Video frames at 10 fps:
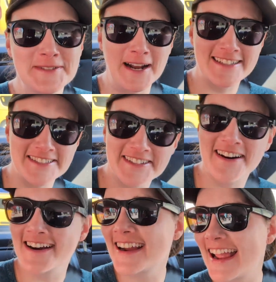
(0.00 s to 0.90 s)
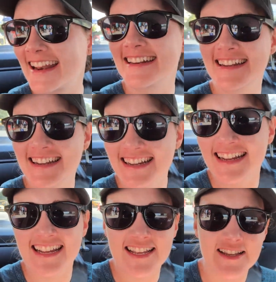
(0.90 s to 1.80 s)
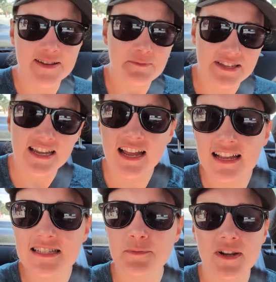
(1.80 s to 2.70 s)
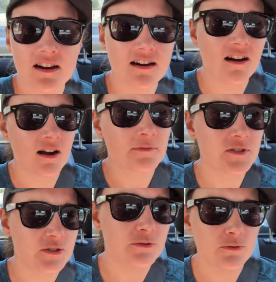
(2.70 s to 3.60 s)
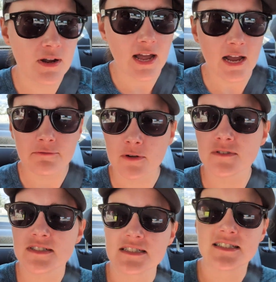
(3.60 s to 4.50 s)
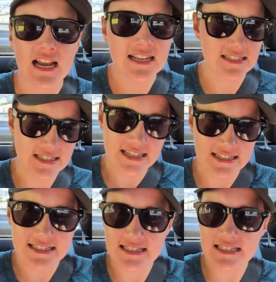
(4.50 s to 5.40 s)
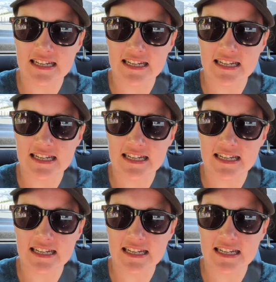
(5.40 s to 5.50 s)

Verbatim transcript: rental car again because we are off to Aphrodisias.